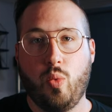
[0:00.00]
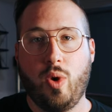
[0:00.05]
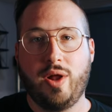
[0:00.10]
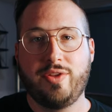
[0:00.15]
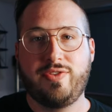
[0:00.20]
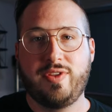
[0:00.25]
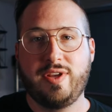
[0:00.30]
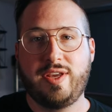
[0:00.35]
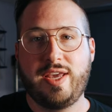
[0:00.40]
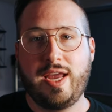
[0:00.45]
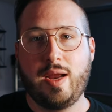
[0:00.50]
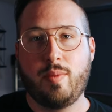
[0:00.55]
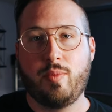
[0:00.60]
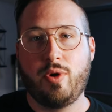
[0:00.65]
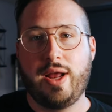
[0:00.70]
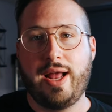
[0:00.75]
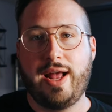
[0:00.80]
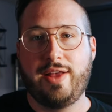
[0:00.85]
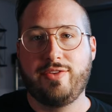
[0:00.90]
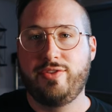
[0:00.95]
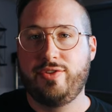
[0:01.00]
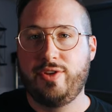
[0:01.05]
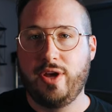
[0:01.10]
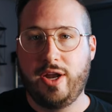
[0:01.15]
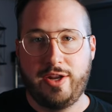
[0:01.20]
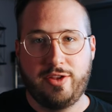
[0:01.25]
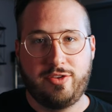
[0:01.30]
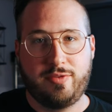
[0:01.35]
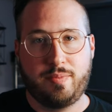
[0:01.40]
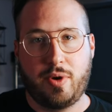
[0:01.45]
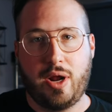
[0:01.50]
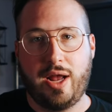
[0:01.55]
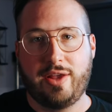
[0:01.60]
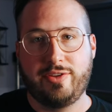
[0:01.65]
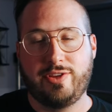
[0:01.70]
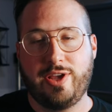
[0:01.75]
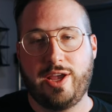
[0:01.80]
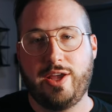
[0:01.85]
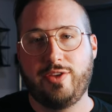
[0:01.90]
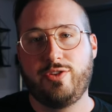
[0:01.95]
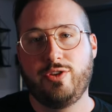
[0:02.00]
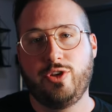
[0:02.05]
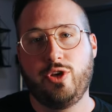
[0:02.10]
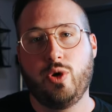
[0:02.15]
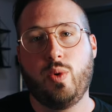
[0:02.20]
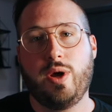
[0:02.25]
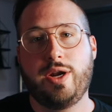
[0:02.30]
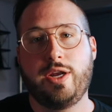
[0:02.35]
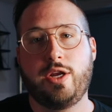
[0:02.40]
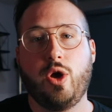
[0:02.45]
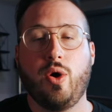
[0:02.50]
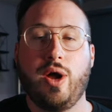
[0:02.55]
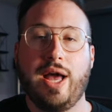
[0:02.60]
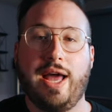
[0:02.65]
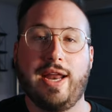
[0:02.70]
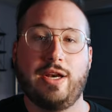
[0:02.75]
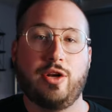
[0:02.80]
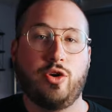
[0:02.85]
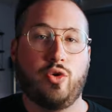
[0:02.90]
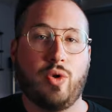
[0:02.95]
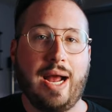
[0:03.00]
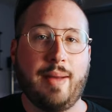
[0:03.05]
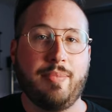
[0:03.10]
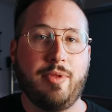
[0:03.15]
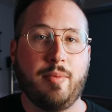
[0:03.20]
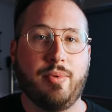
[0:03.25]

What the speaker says: Once the camera has done its process, you'll want to go ahead and grab the